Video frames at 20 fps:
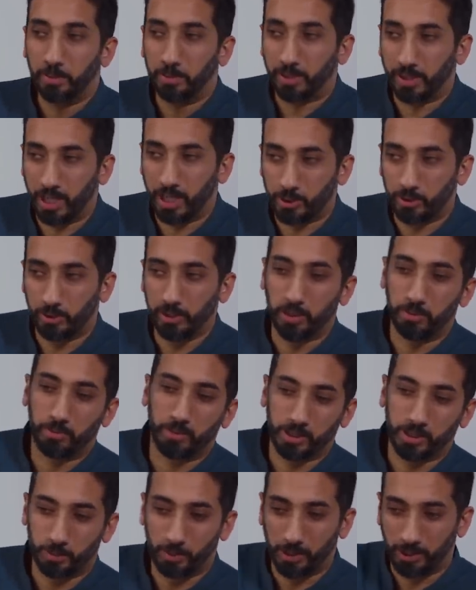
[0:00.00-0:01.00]
but actually a
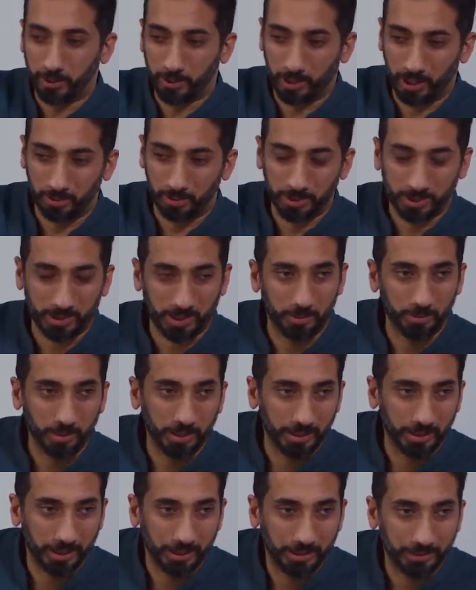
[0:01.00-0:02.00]
much better job is
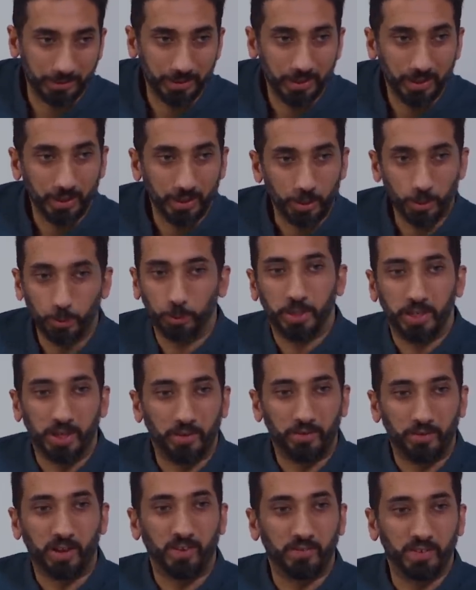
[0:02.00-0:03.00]
coming and you would
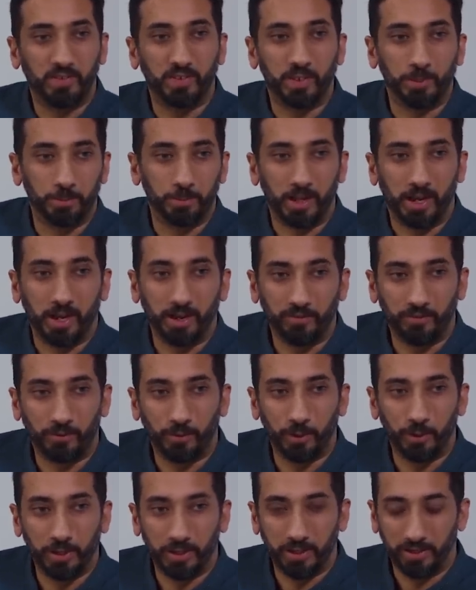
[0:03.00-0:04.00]
never have even applied
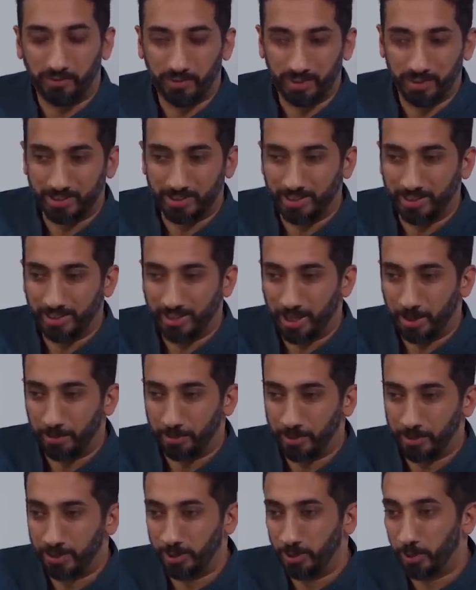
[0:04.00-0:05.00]
for it if this didn't happen,